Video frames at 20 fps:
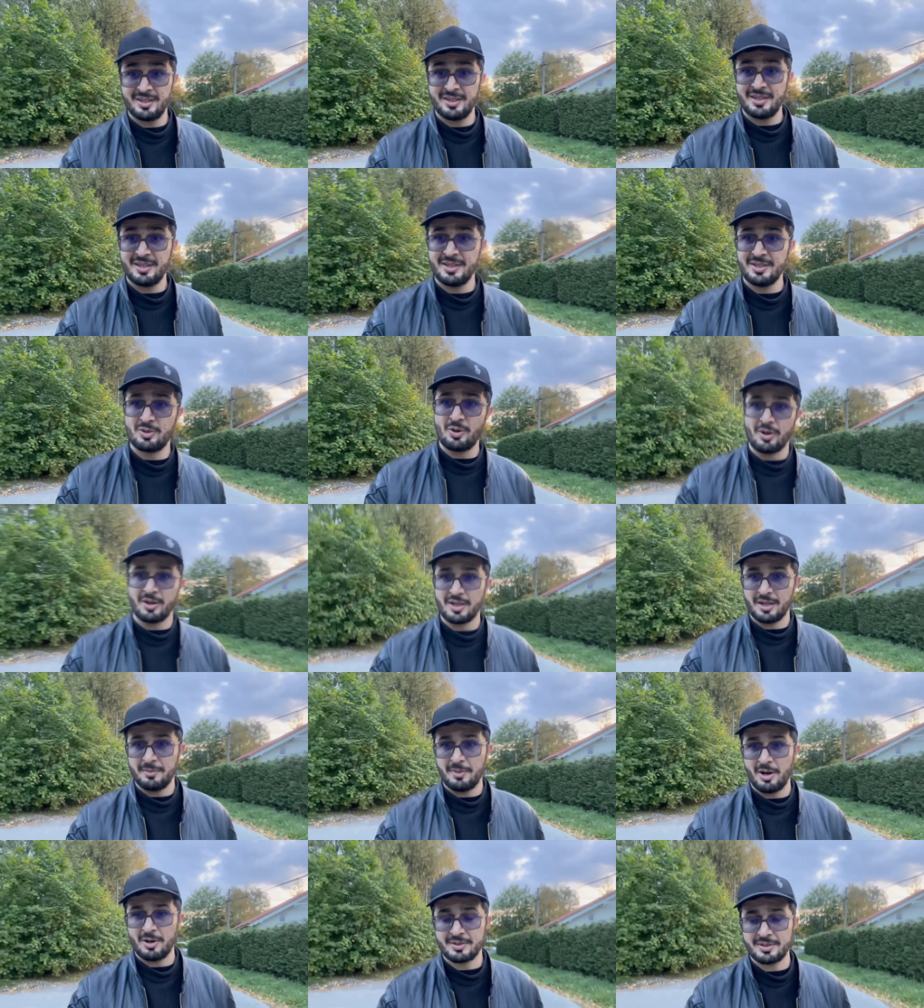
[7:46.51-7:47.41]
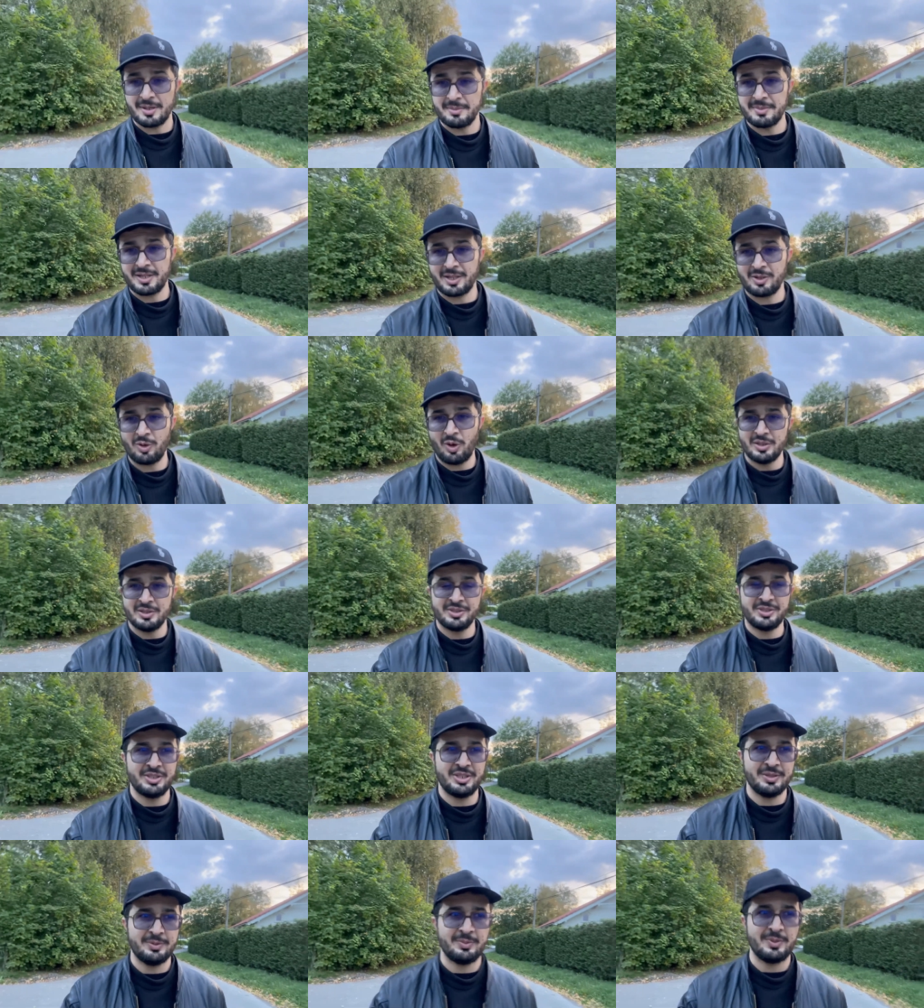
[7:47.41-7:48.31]
He's talking about some
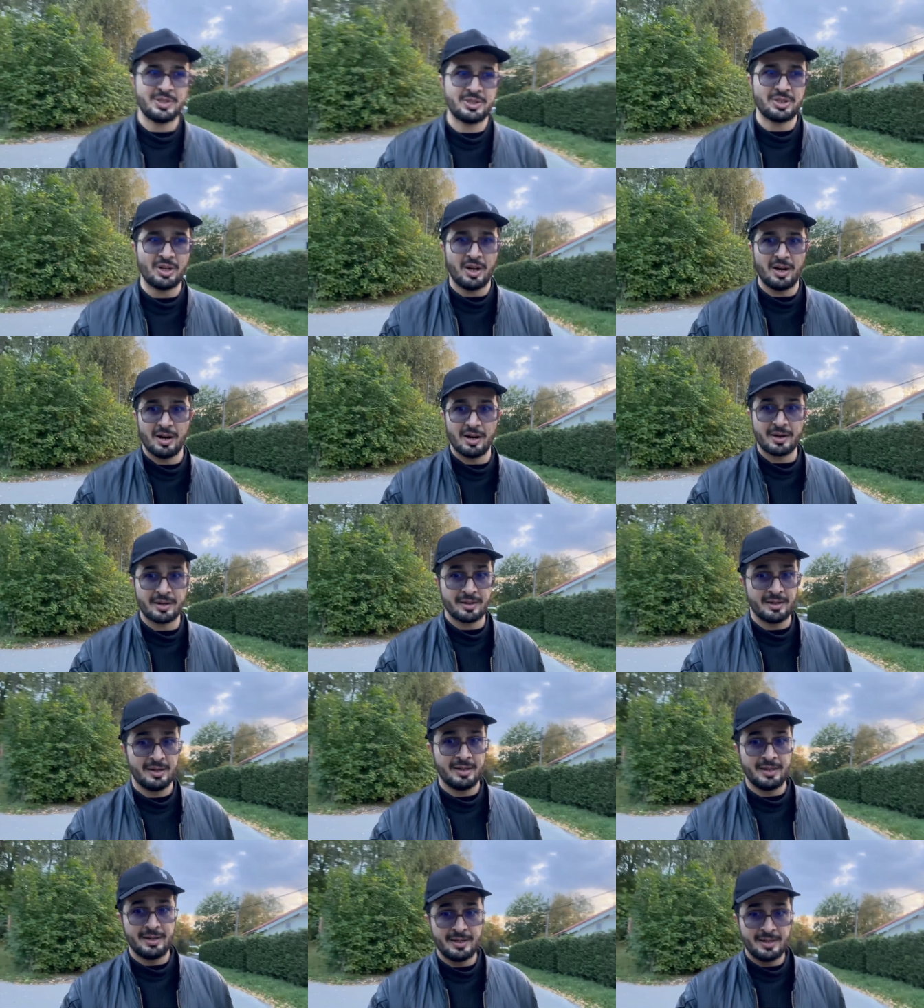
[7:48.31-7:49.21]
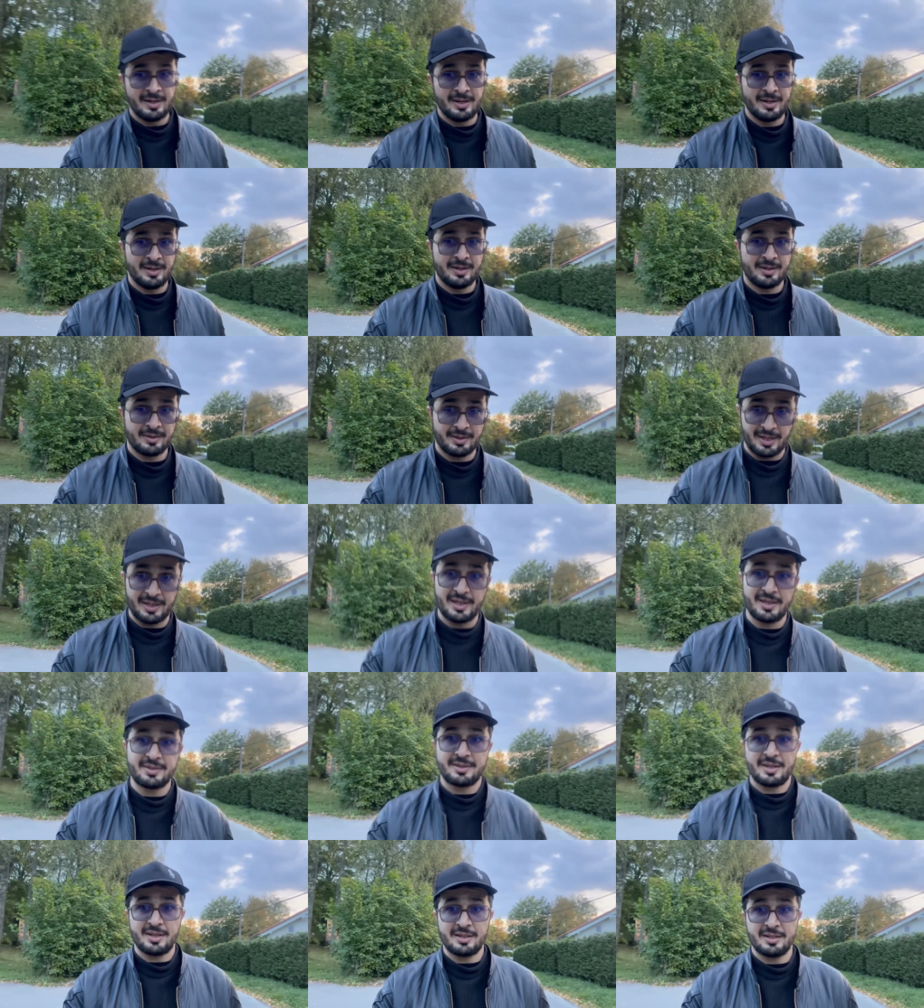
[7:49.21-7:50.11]
technologies which are
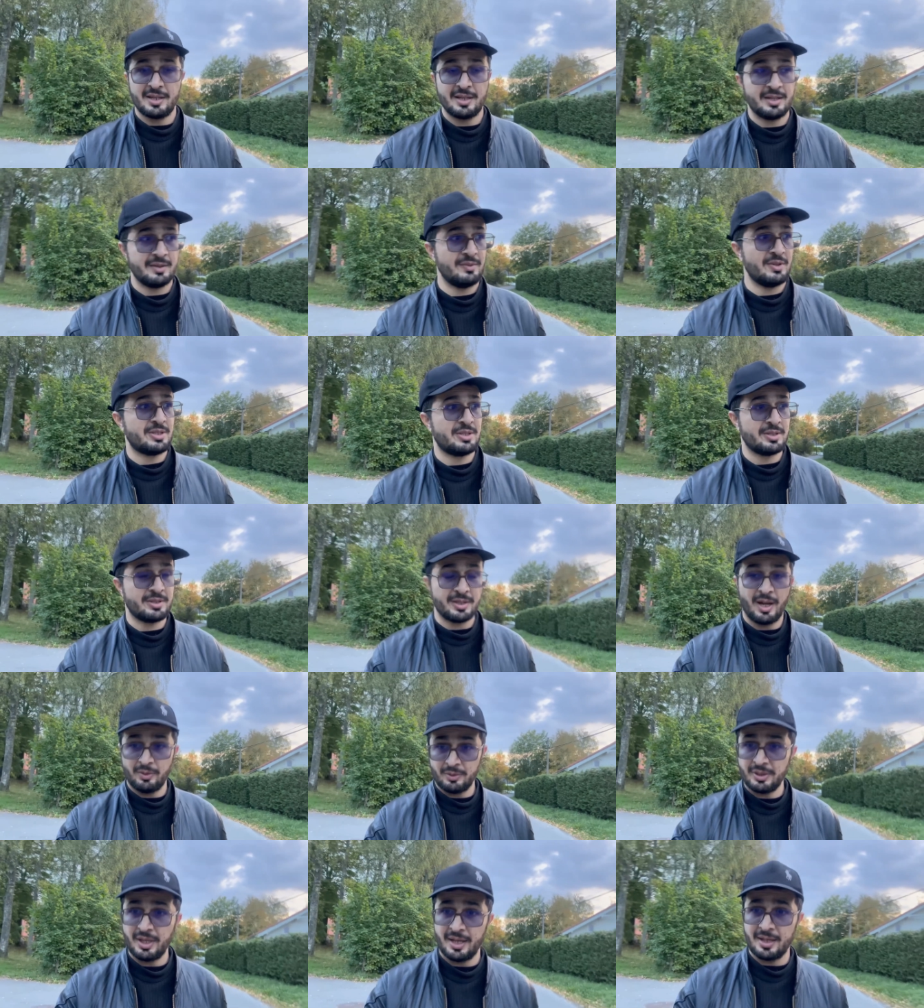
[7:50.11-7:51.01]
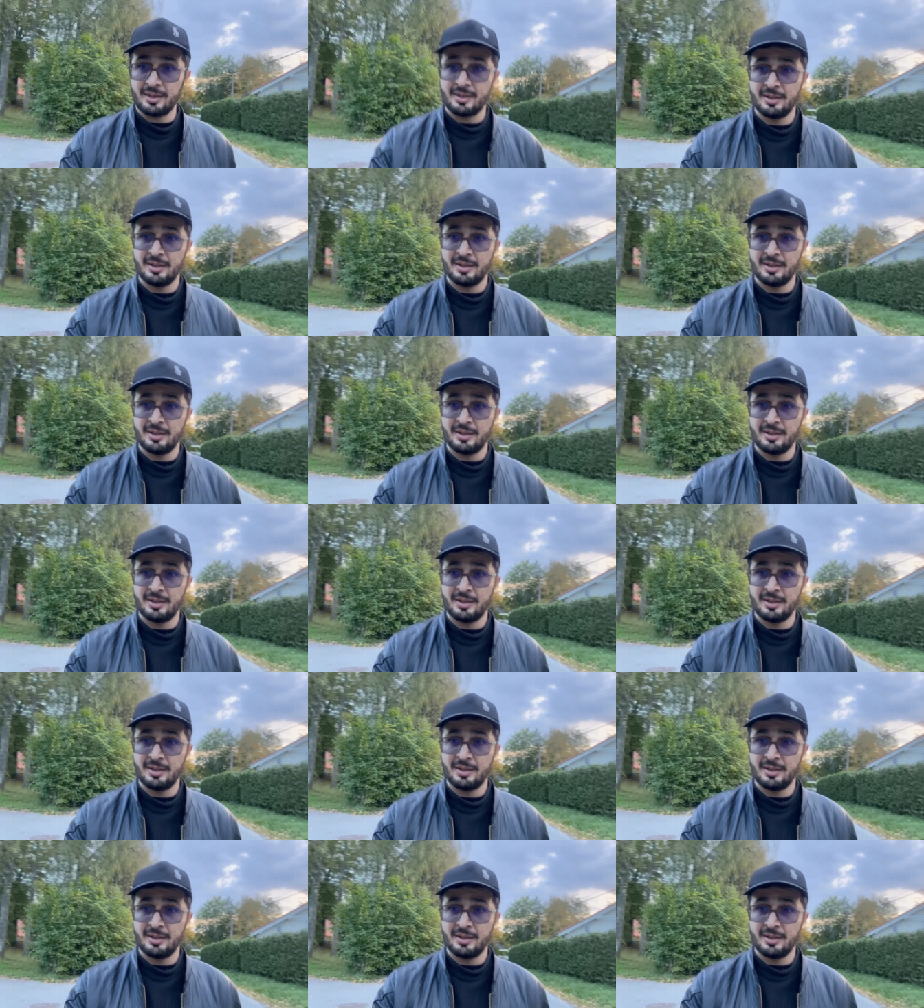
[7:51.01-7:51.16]
realistic and which is out there.